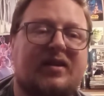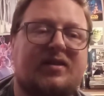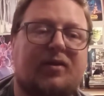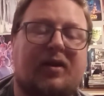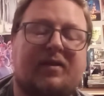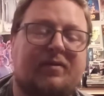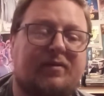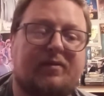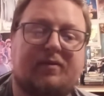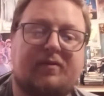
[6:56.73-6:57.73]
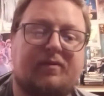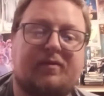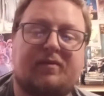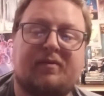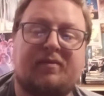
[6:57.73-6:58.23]
till
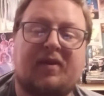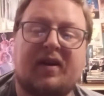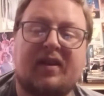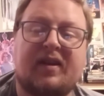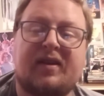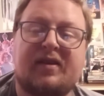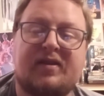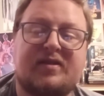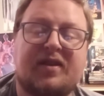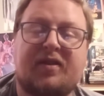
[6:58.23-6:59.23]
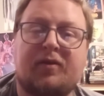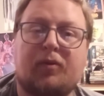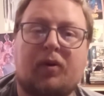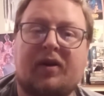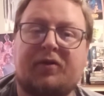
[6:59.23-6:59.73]
I'm finally to
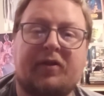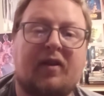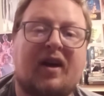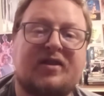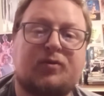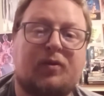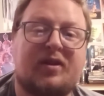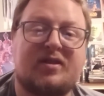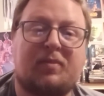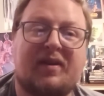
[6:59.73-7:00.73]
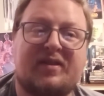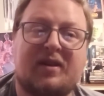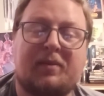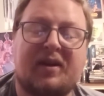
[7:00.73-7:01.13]
whatever the last one is by the time I